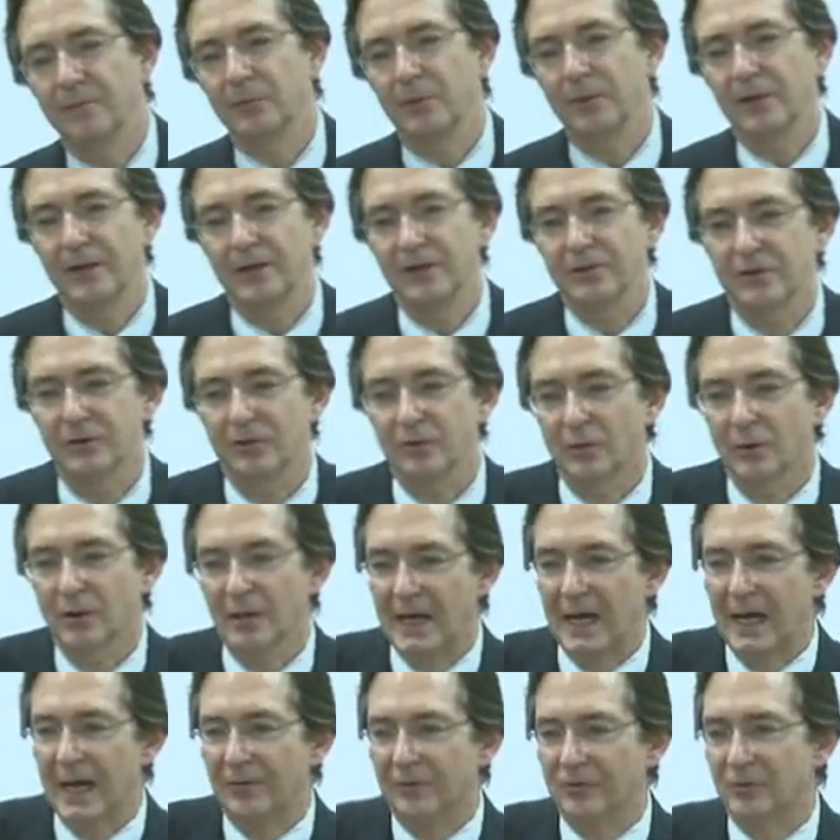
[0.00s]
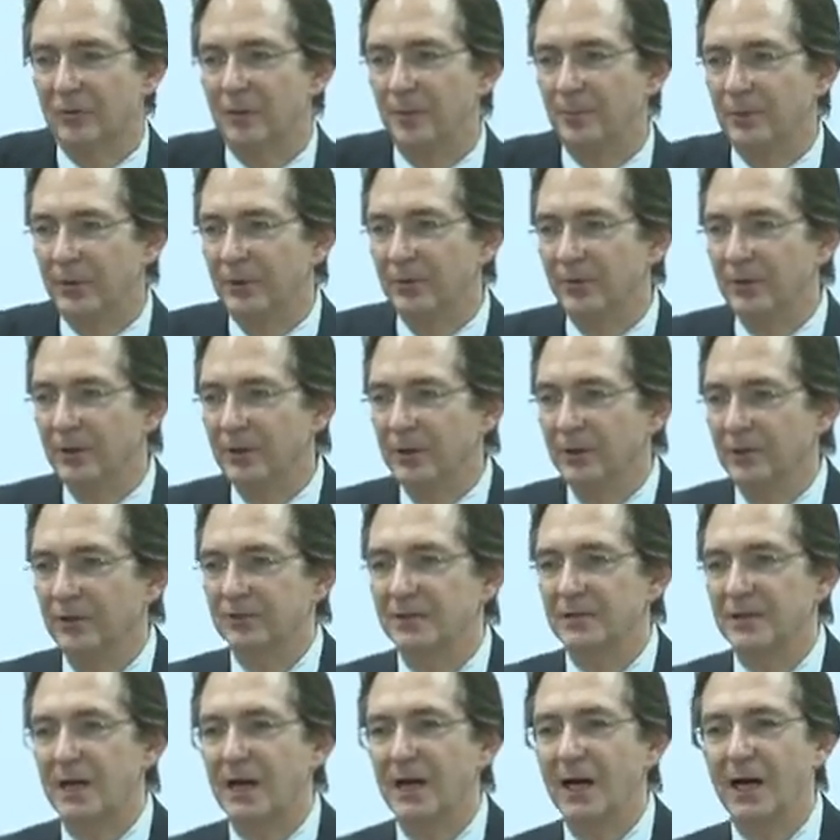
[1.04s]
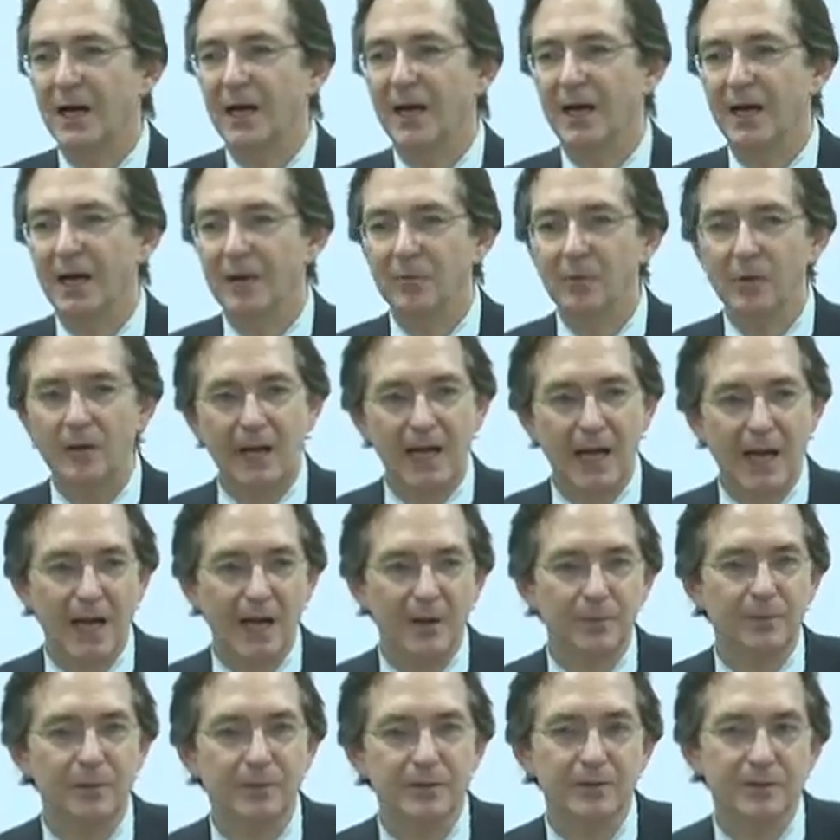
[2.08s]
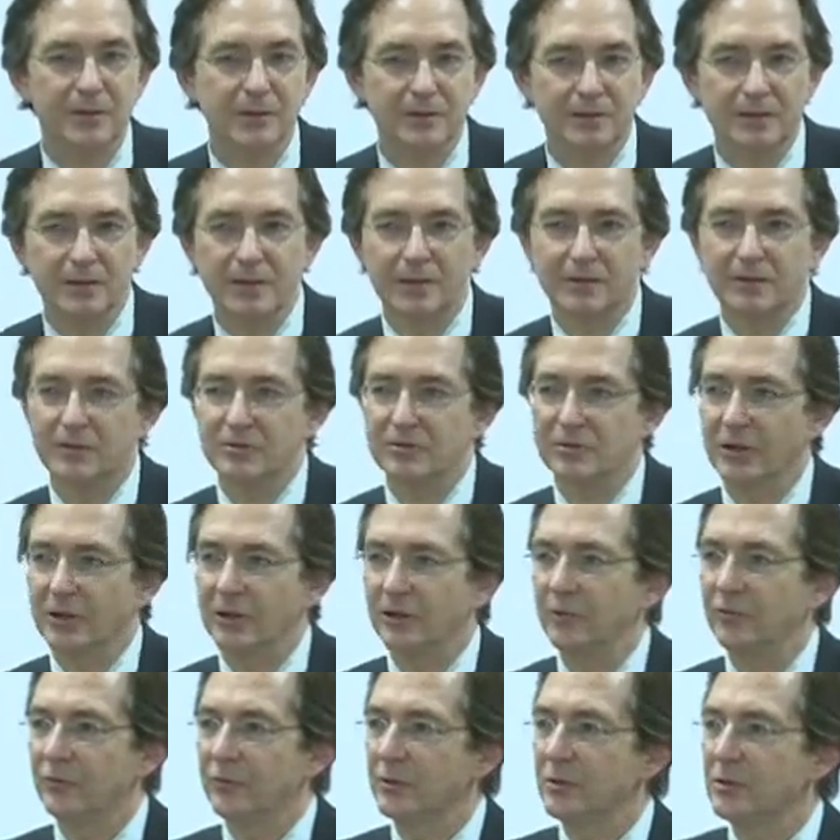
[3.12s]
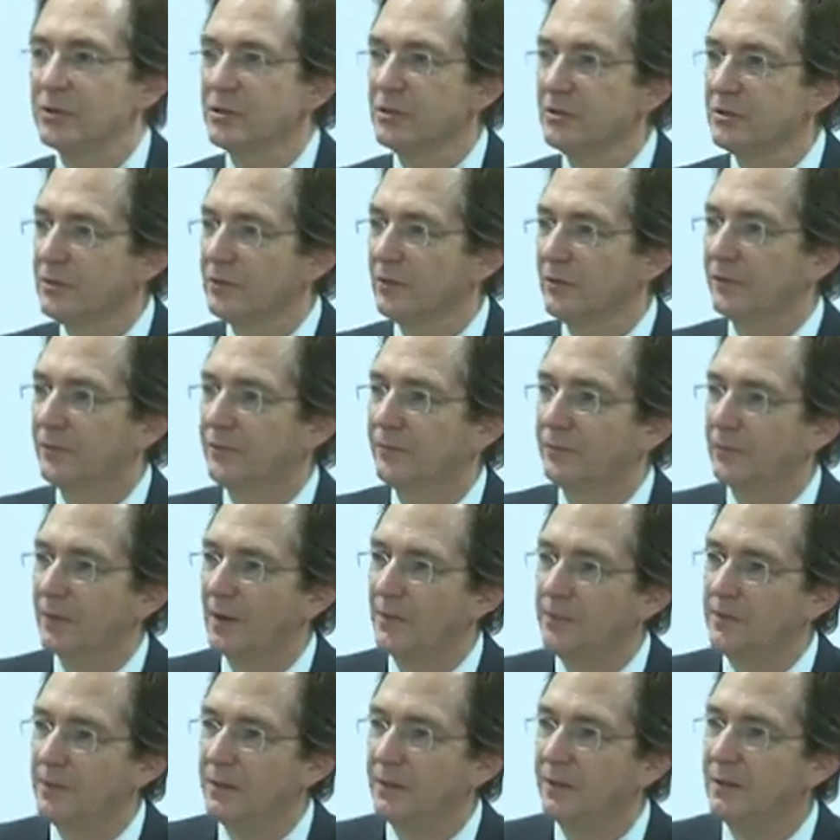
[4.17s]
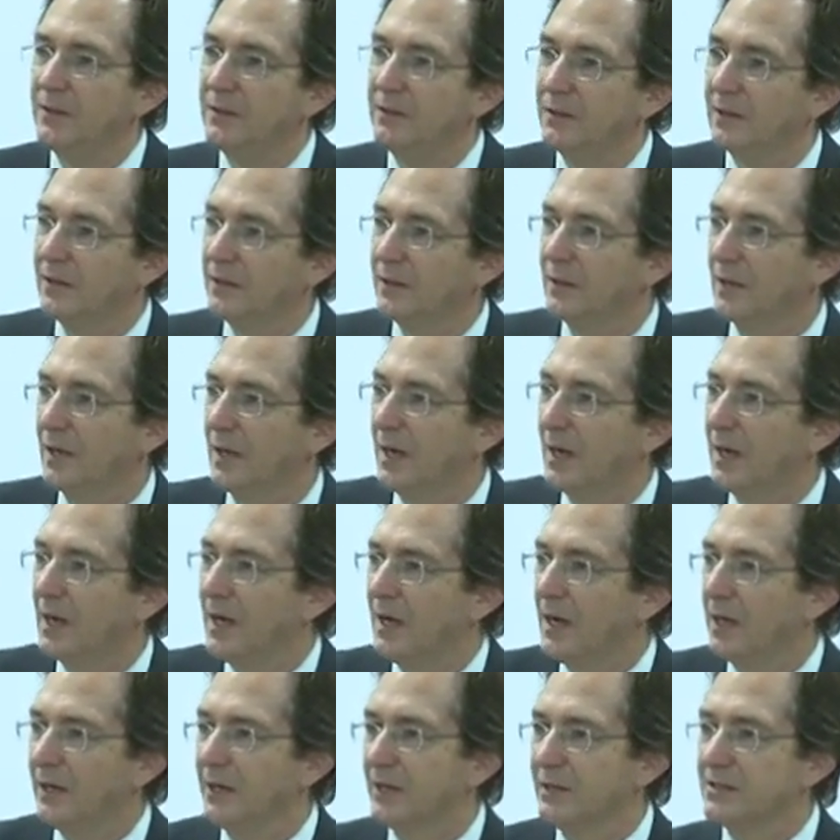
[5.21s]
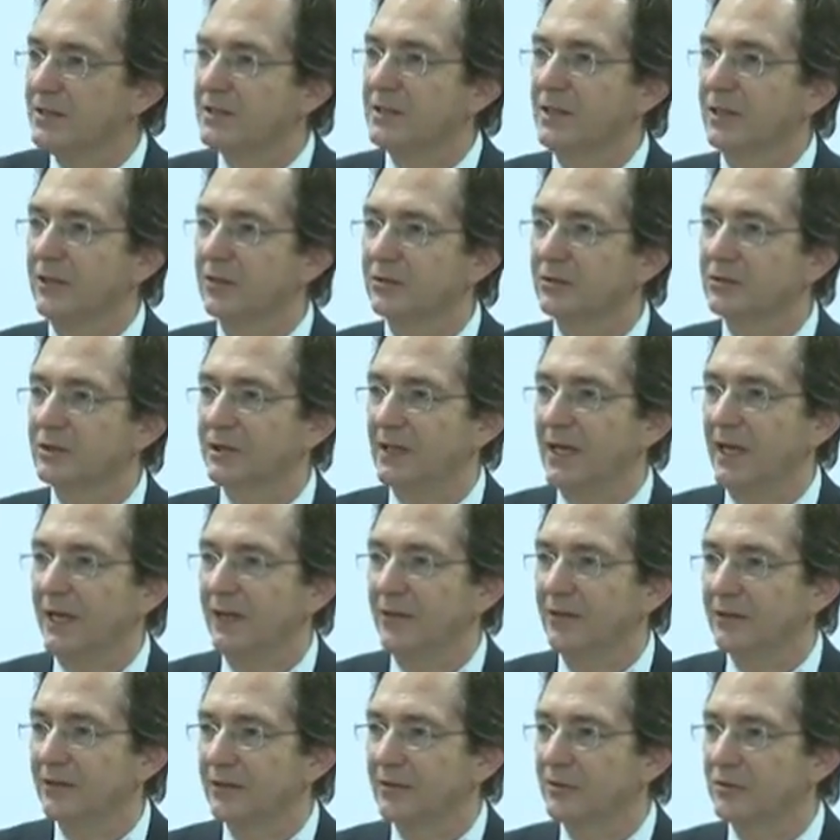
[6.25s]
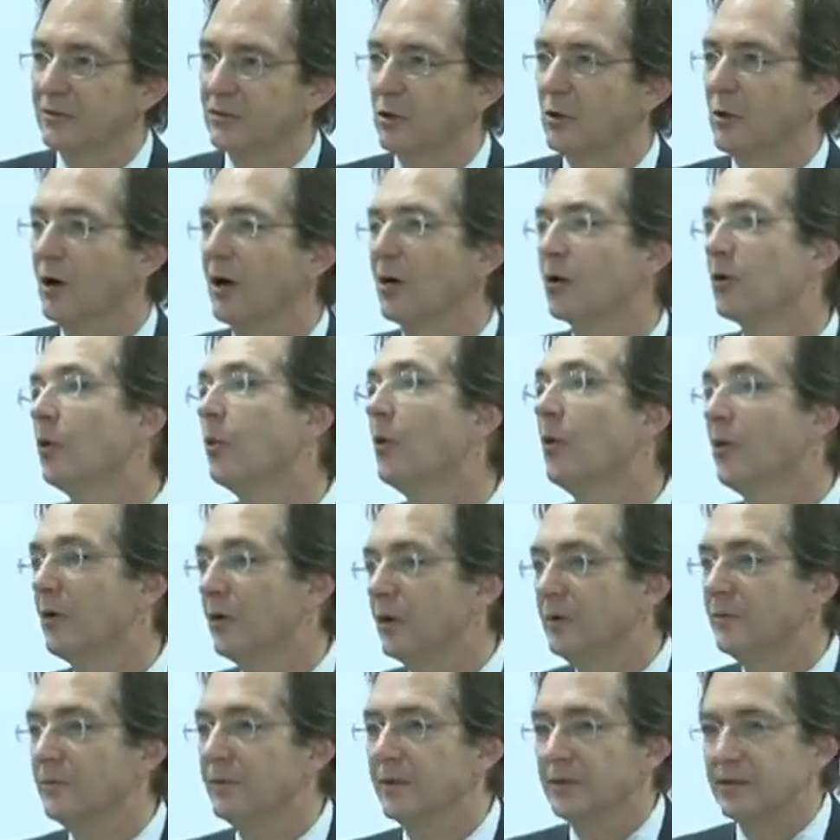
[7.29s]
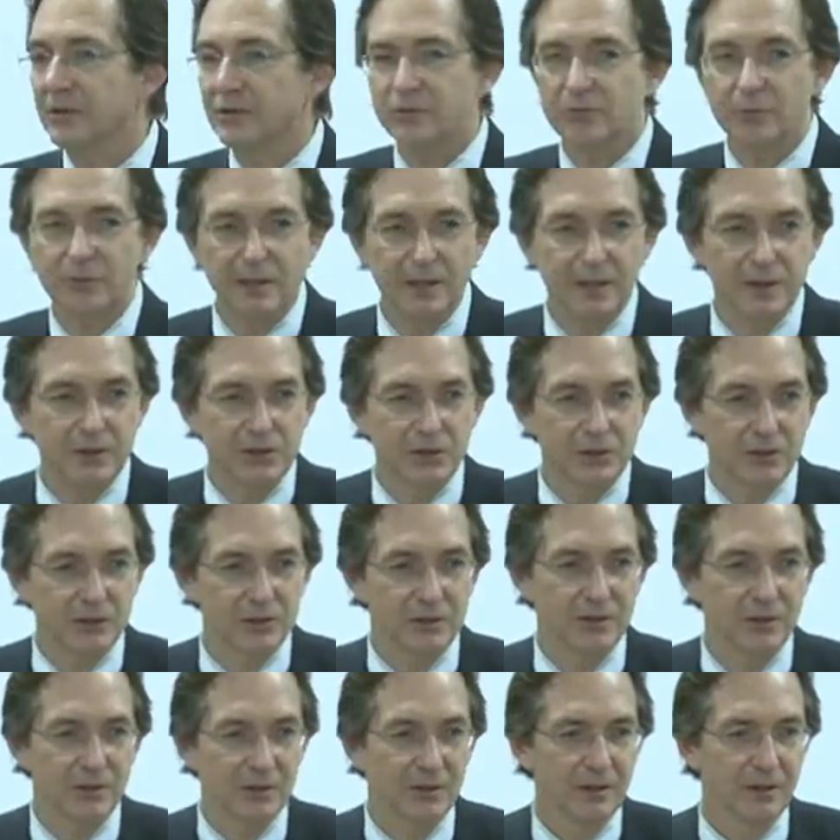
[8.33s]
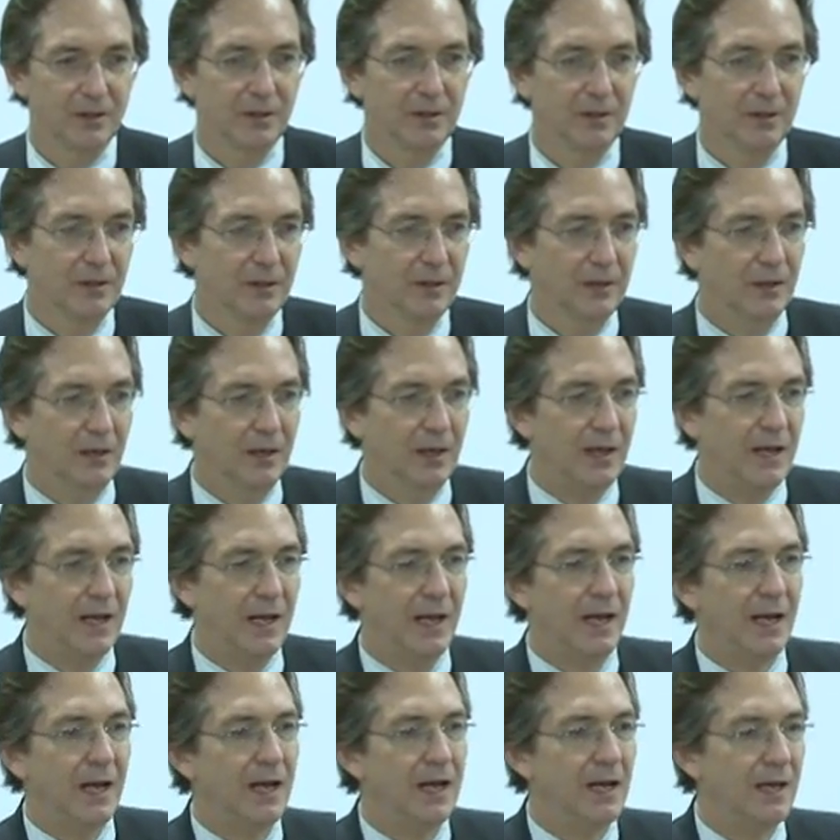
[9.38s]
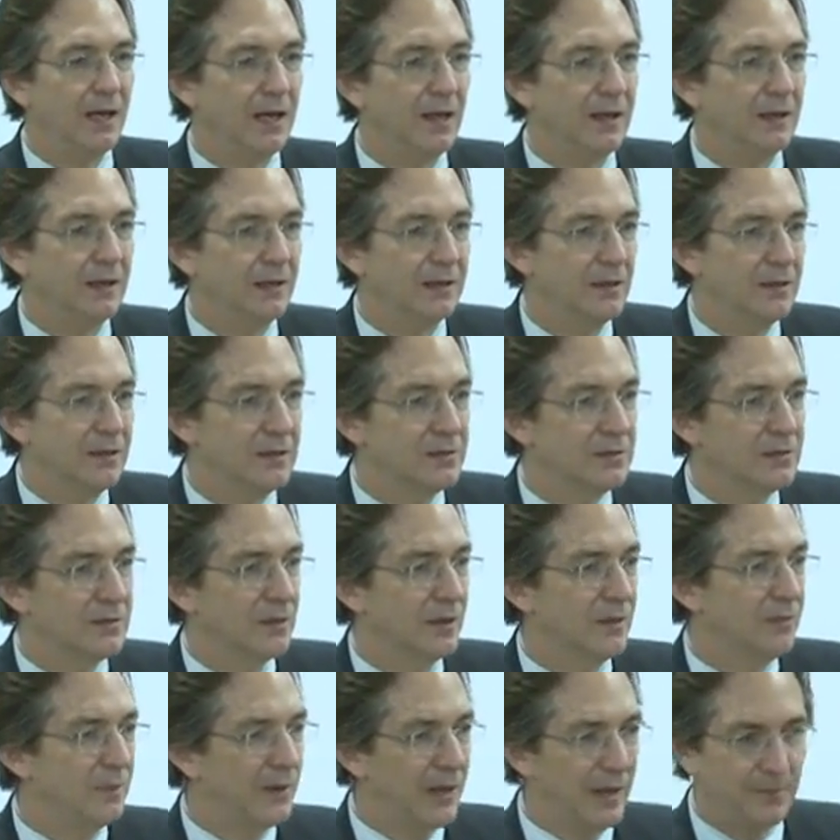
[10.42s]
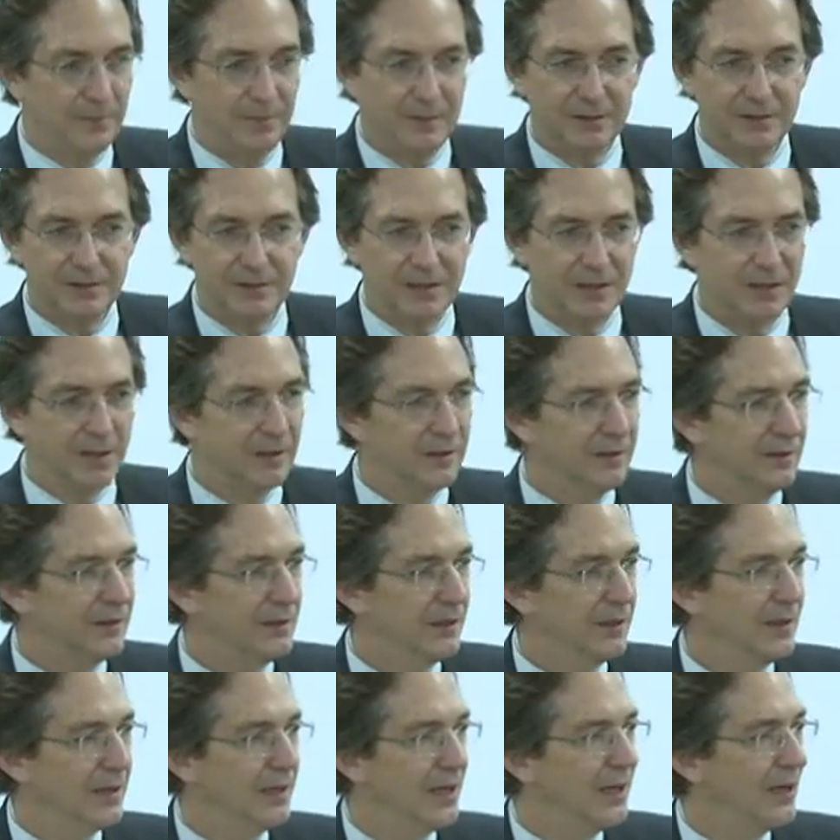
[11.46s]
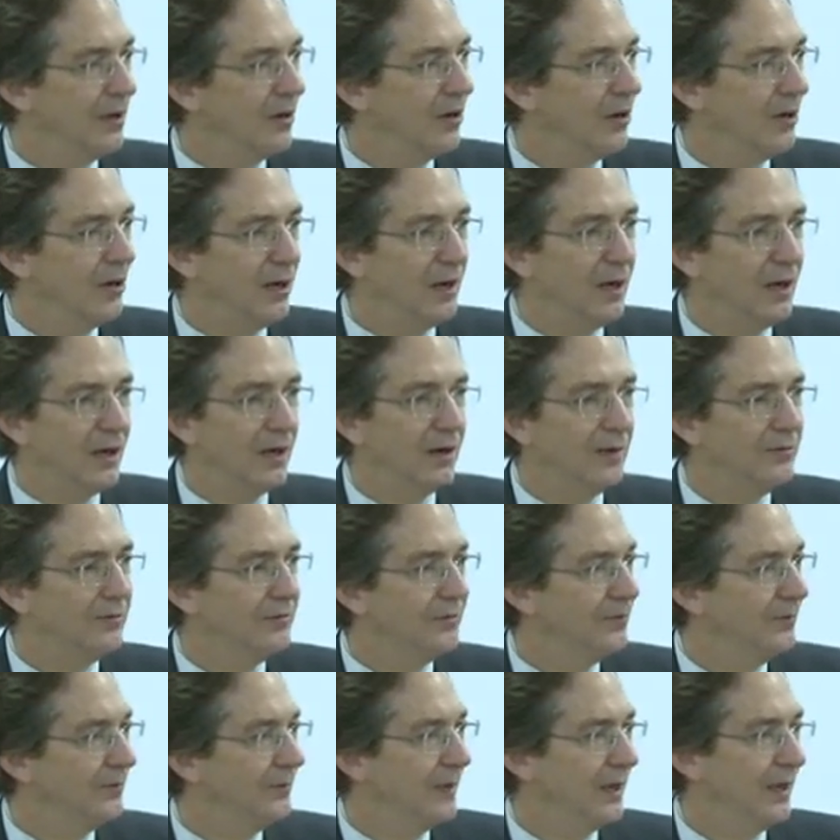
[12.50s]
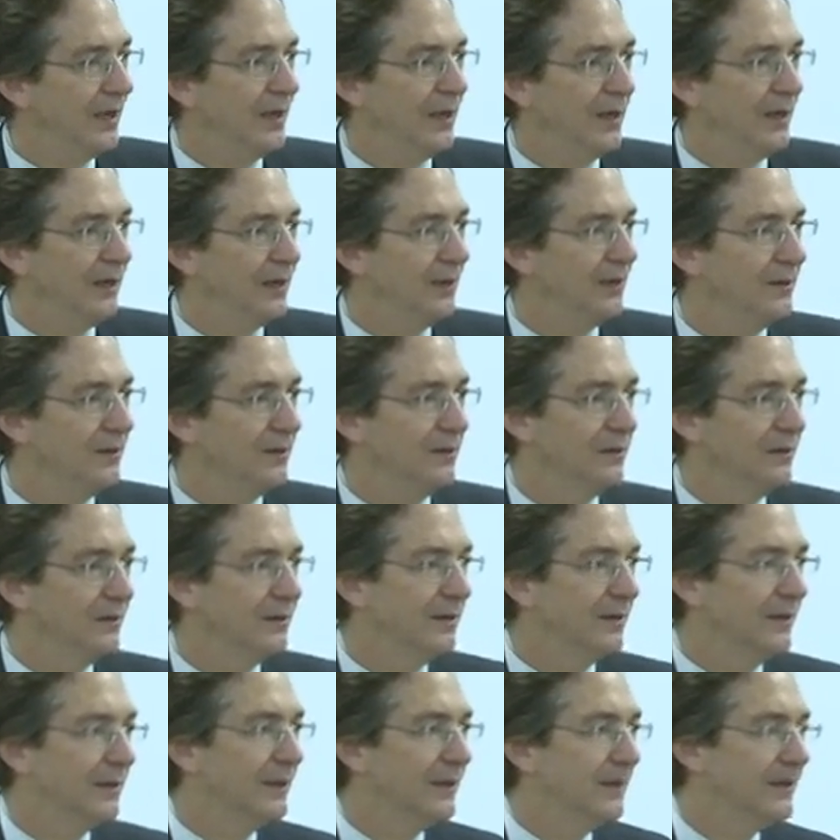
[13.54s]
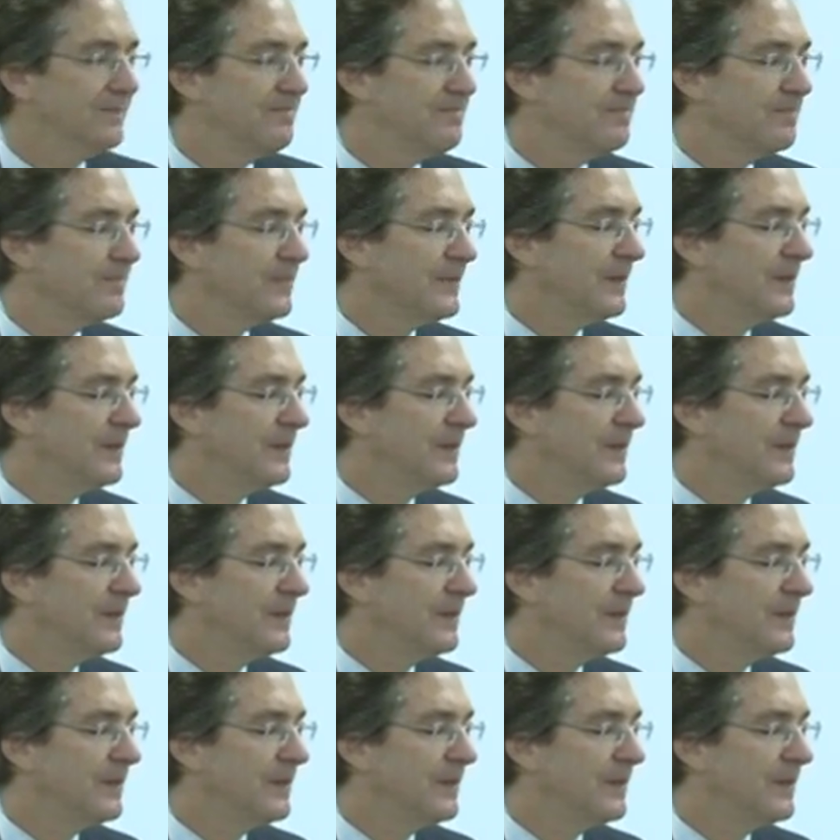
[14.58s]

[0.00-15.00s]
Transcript: places. Well, after a period of time, what happens is that there's a convergence of opinion on a single site. There's a, a quorum is reached. And there's a piping sound that they let off, and um,